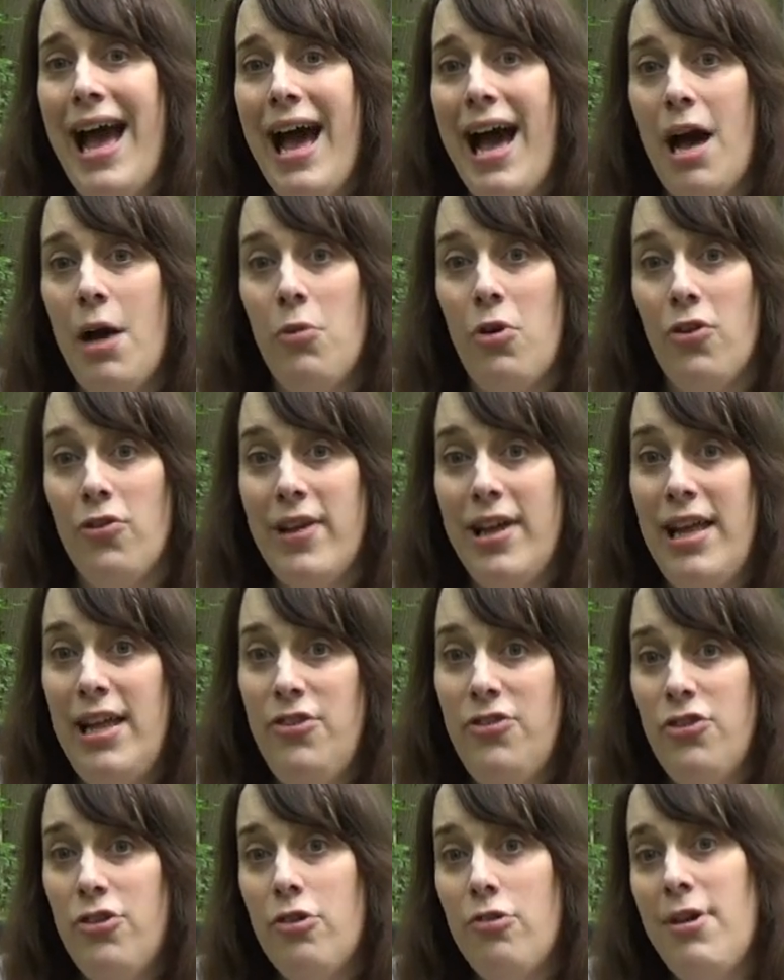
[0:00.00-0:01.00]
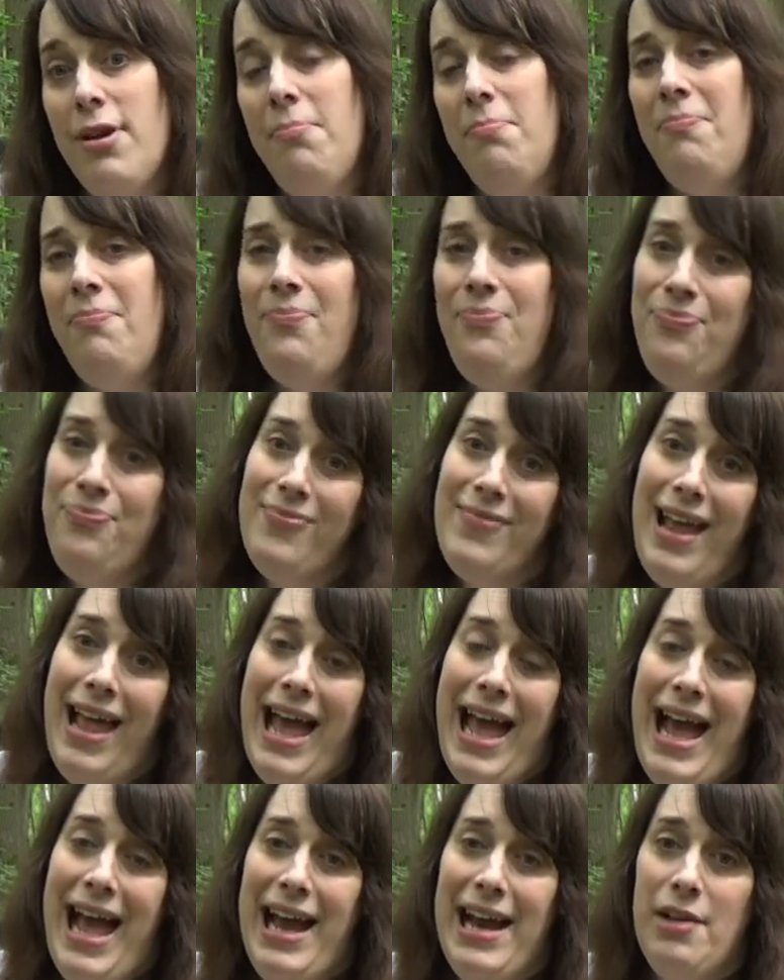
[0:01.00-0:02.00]
I'm on Instagram,
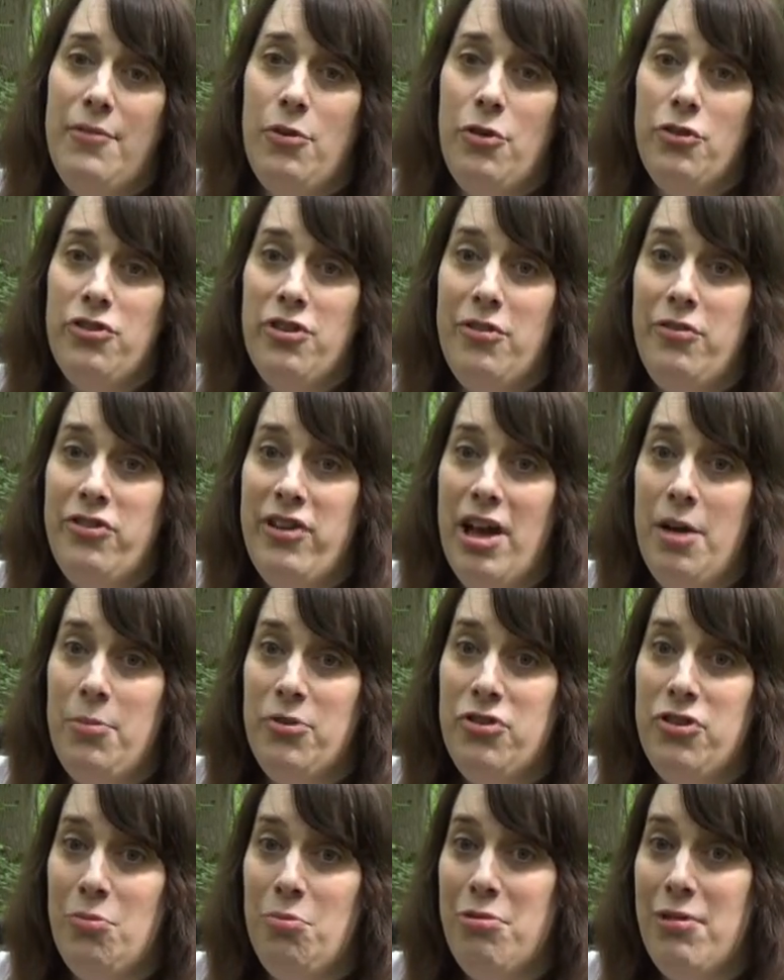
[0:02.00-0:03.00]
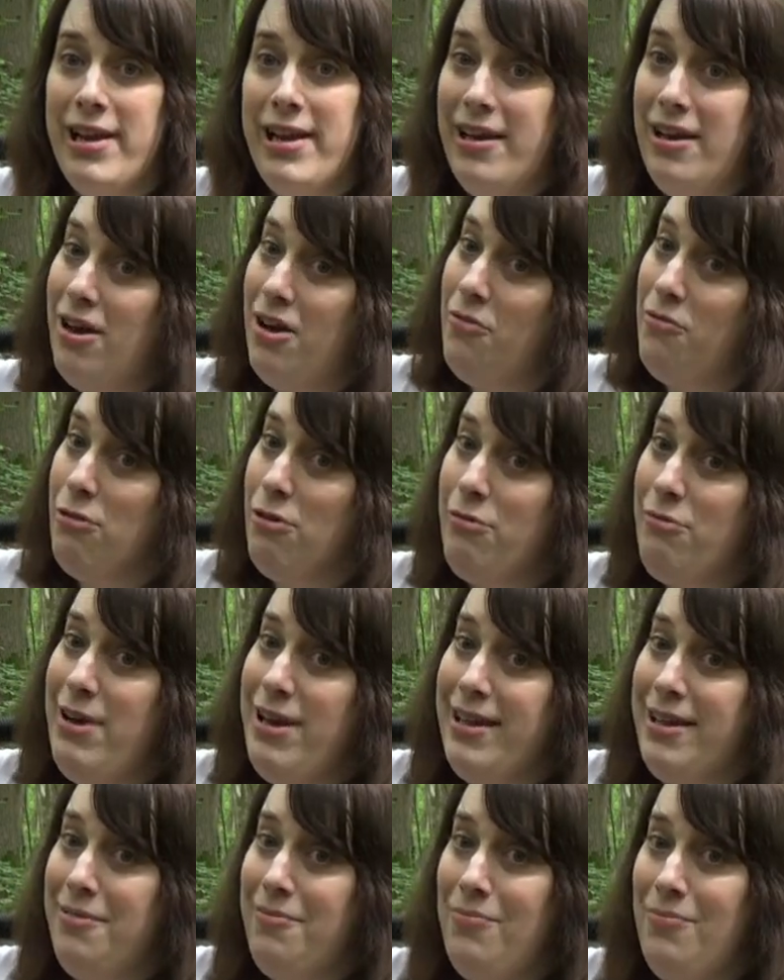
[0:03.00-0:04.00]
and I've also set up a subreddit over on
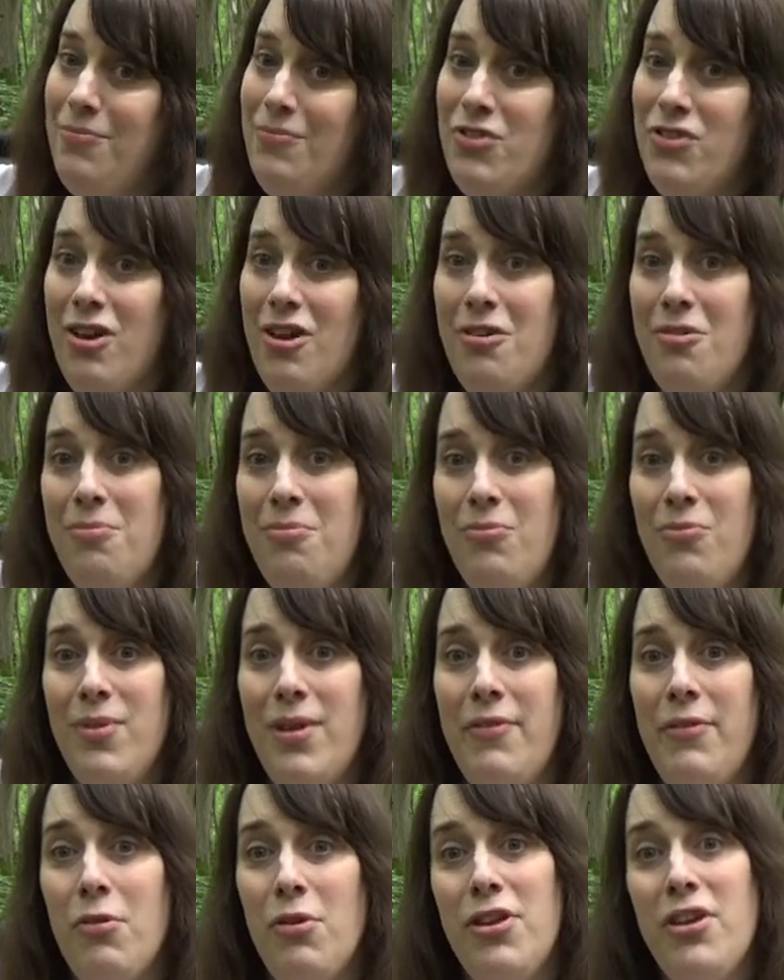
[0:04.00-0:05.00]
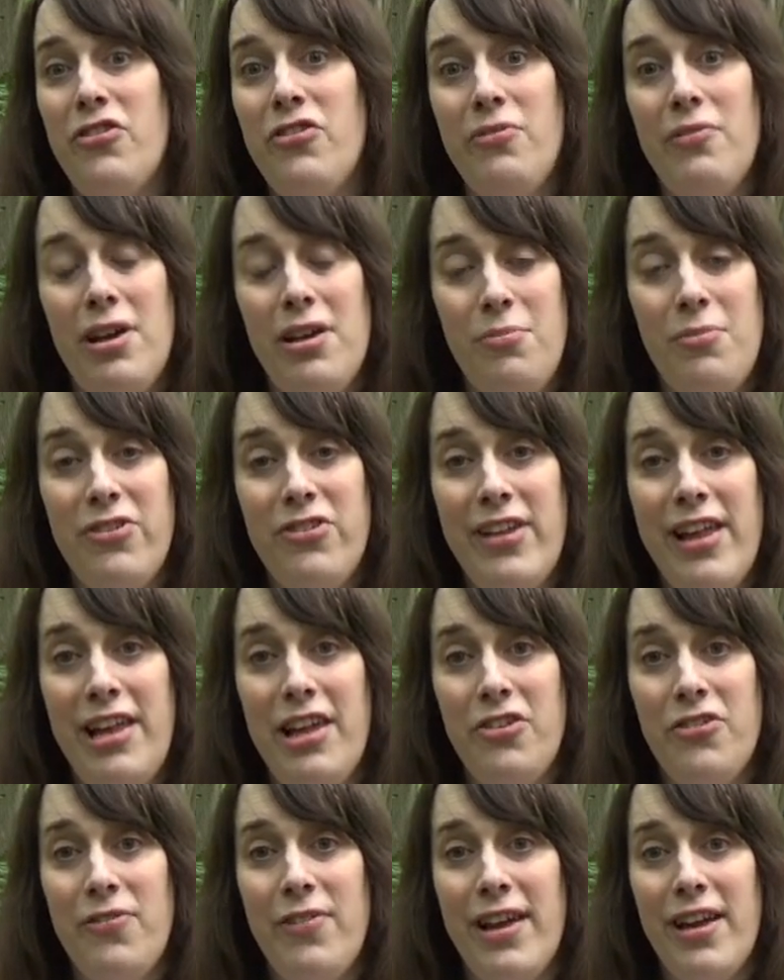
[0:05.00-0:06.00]
Reddit. So if you want these survival
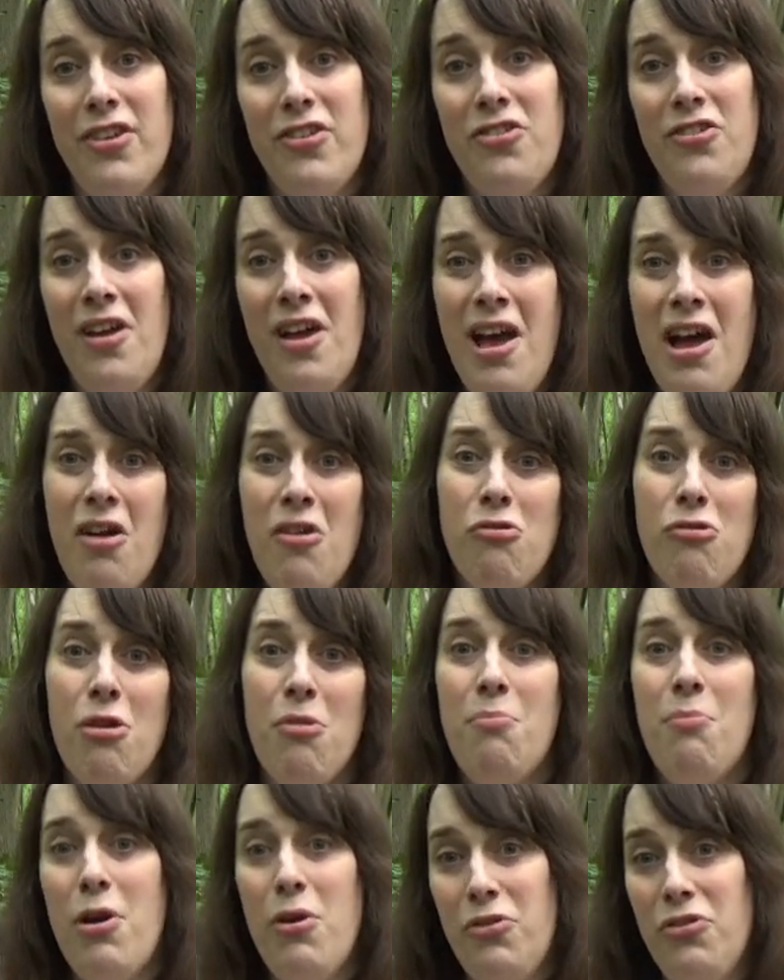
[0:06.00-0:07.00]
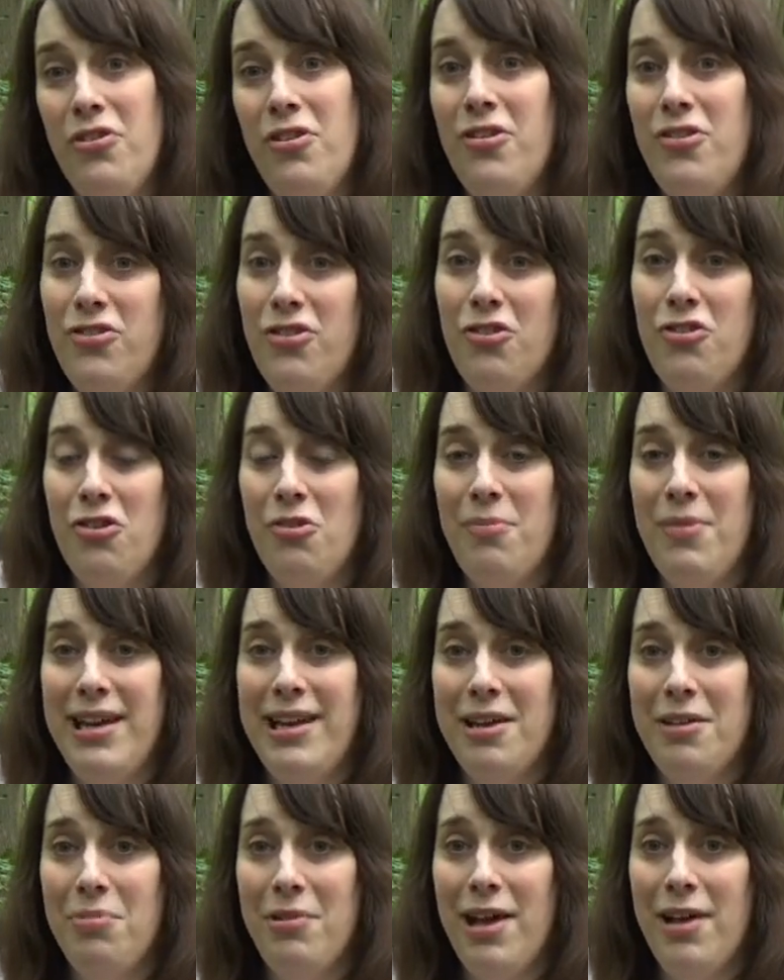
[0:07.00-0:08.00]
mistakes fixed, we're on most social
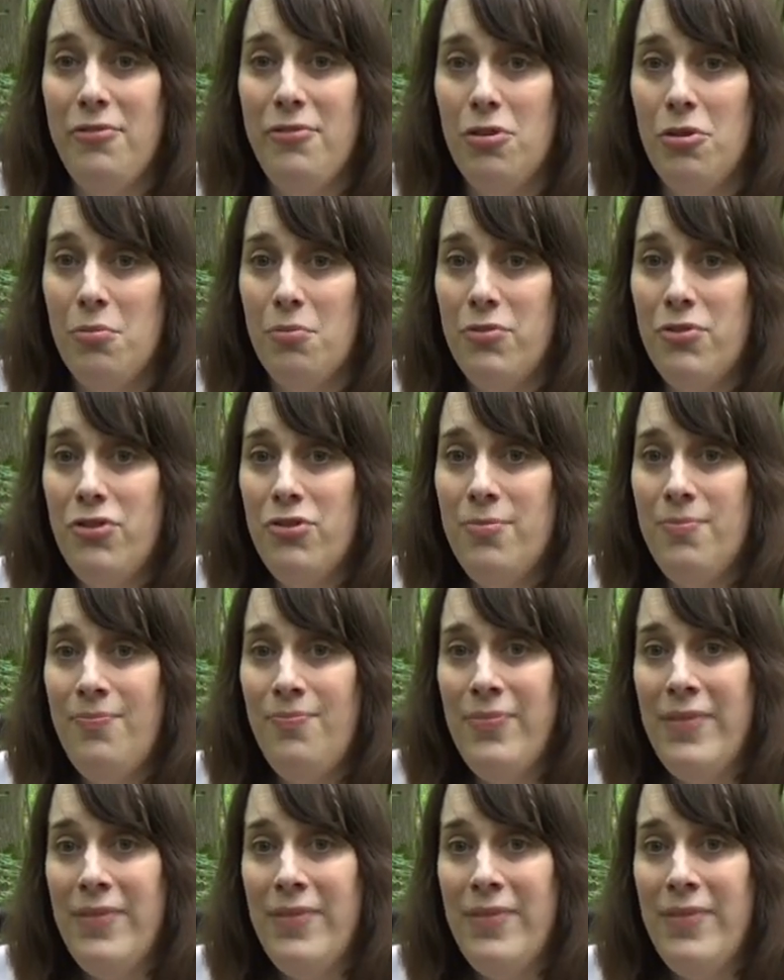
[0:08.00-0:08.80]
media platforms.